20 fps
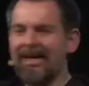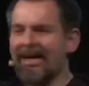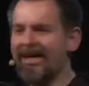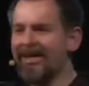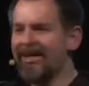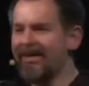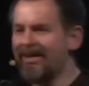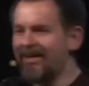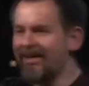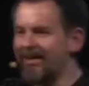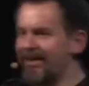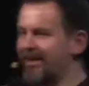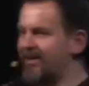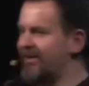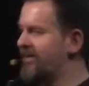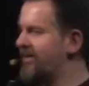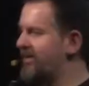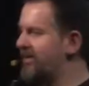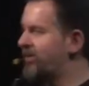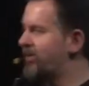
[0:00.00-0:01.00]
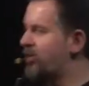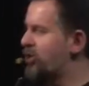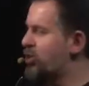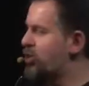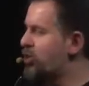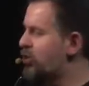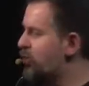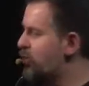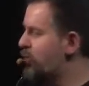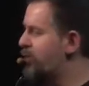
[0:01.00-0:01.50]
Ja, einen
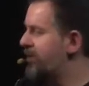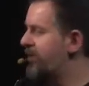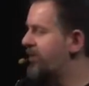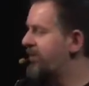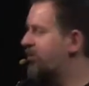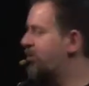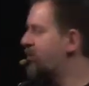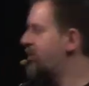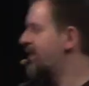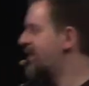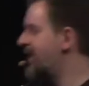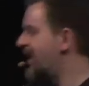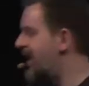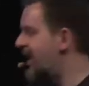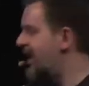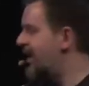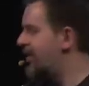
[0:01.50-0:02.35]
schönen guten